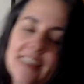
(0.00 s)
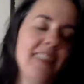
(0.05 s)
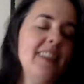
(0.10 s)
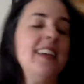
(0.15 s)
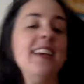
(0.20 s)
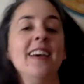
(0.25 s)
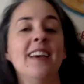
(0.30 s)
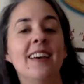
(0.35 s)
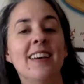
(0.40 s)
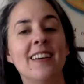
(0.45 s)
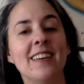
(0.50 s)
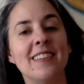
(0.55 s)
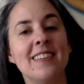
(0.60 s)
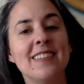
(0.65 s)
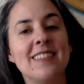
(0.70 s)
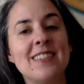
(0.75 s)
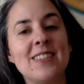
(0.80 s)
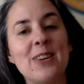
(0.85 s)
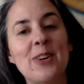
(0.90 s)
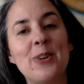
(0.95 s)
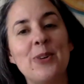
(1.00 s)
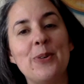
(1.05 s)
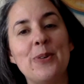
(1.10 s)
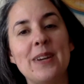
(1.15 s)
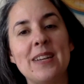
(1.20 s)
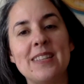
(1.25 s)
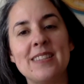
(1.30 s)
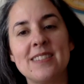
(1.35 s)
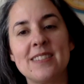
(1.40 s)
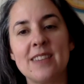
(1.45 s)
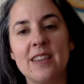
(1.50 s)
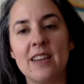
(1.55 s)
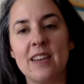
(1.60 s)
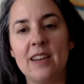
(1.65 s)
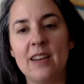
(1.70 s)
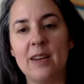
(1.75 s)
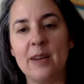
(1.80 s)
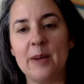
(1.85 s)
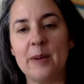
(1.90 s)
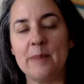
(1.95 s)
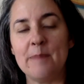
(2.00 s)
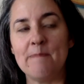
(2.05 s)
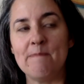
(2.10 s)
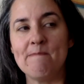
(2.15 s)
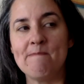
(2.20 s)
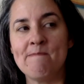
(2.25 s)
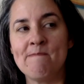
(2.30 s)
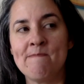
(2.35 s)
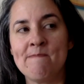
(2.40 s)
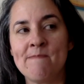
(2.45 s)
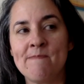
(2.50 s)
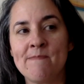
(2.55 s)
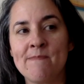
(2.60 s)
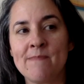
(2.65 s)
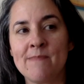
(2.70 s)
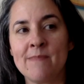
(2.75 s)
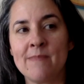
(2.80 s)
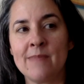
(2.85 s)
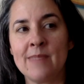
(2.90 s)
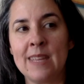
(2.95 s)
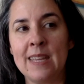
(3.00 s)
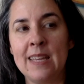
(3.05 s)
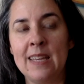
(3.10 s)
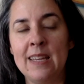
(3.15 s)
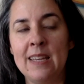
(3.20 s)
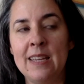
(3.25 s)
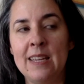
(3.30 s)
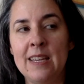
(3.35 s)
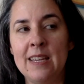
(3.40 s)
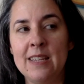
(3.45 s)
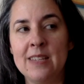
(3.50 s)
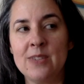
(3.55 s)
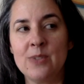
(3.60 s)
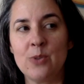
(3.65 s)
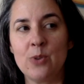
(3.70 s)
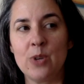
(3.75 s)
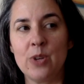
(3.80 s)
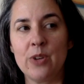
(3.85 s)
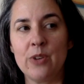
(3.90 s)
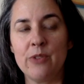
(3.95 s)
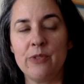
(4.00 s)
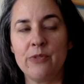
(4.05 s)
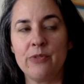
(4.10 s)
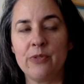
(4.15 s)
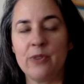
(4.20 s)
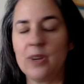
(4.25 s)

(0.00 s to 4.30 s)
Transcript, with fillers: yeah, so it's um, sort of,